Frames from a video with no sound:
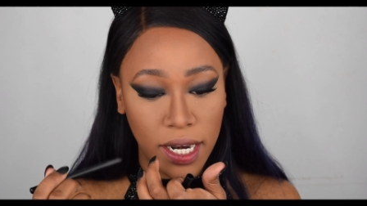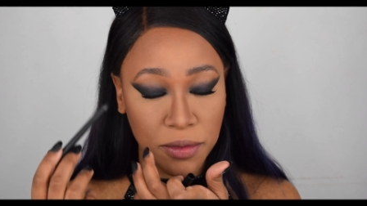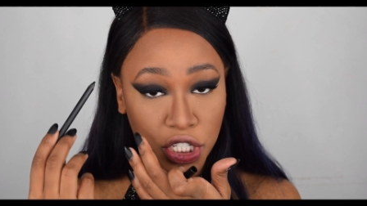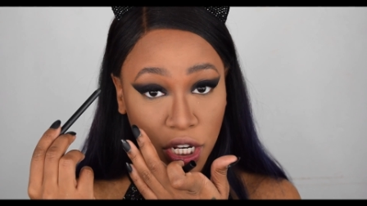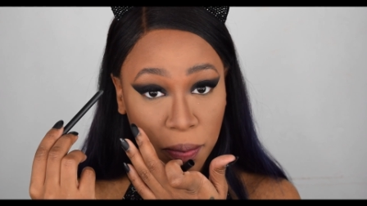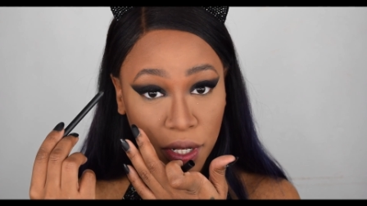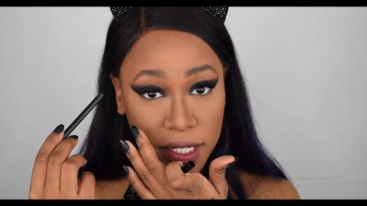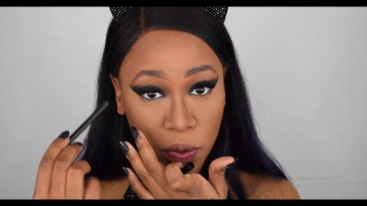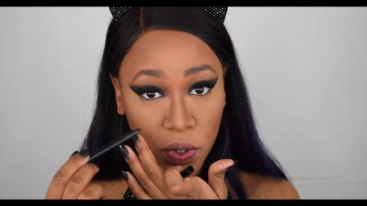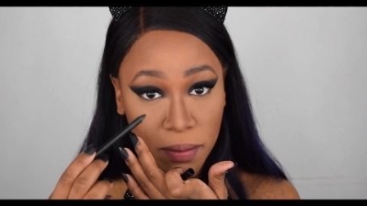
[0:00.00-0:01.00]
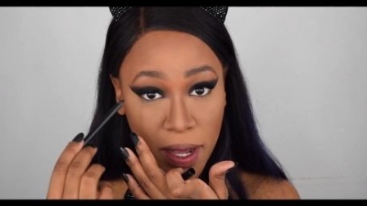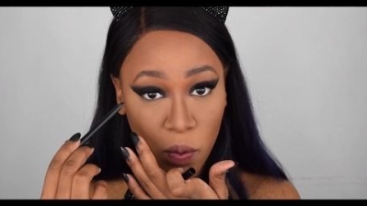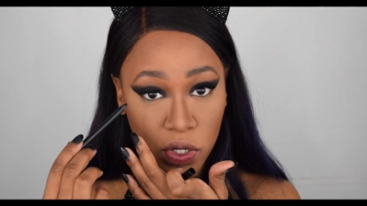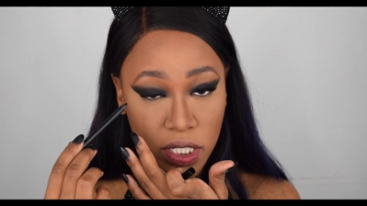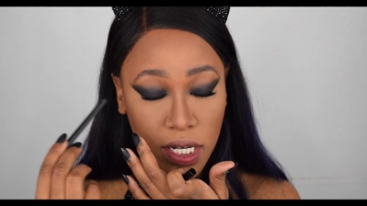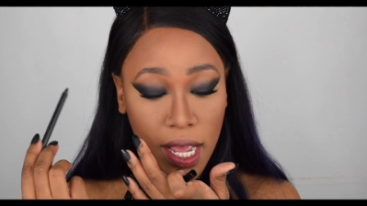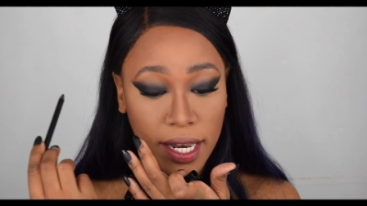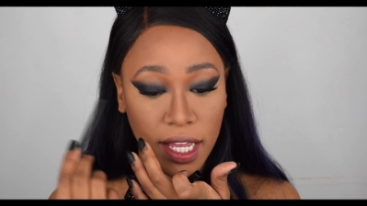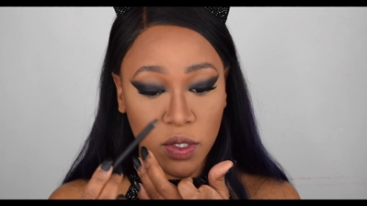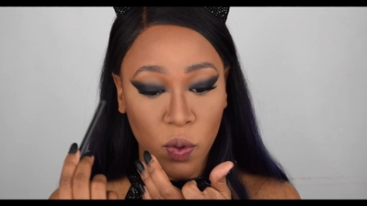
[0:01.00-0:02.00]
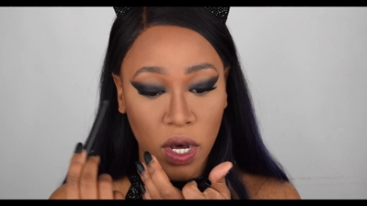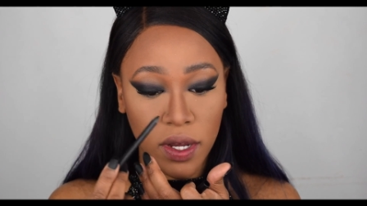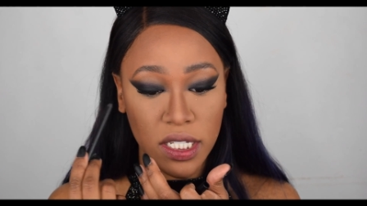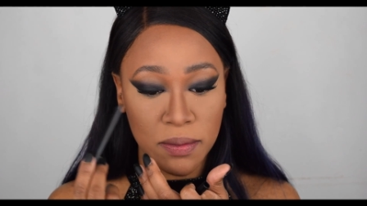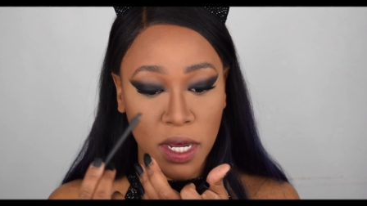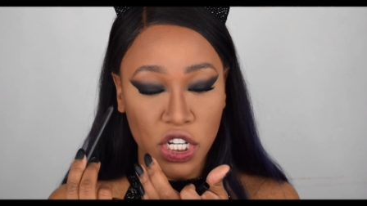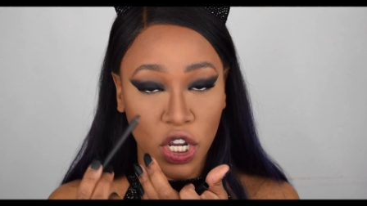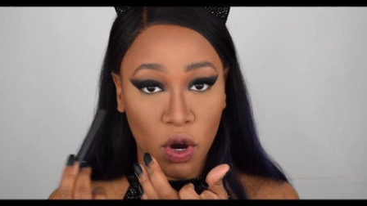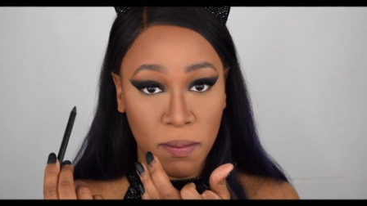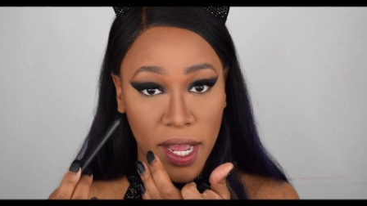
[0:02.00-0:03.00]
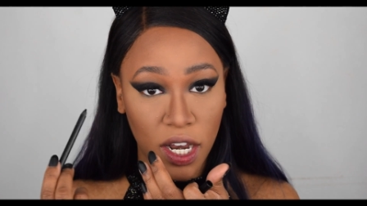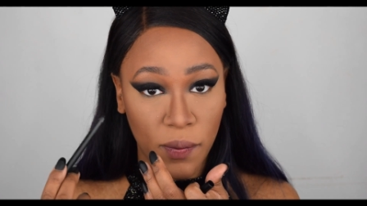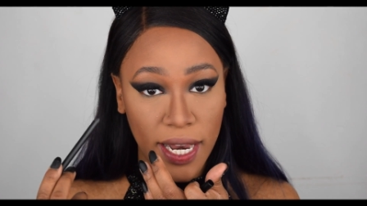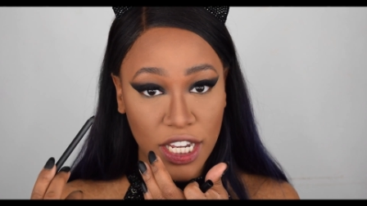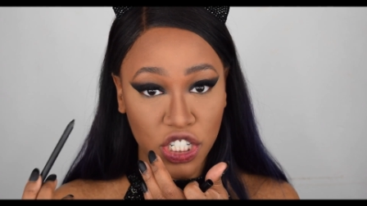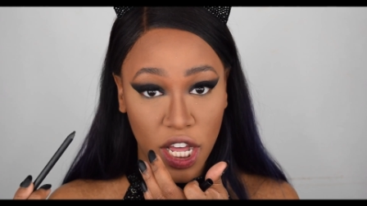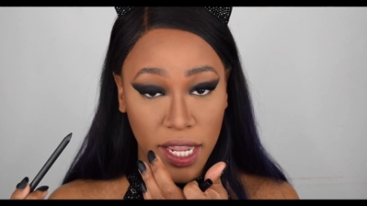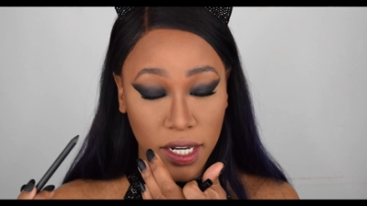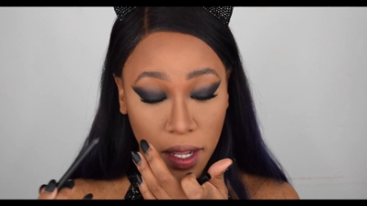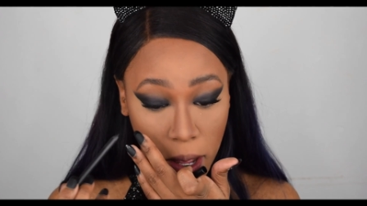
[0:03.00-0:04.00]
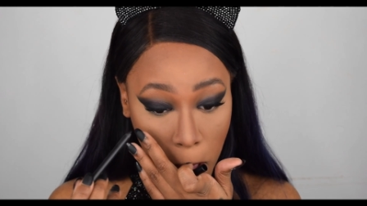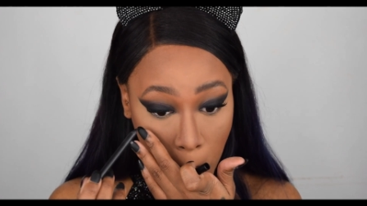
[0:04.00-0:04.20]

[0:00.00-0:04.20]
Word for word: And I'm just gonna put this all in my waterline as well as smudge it on my lower lash line.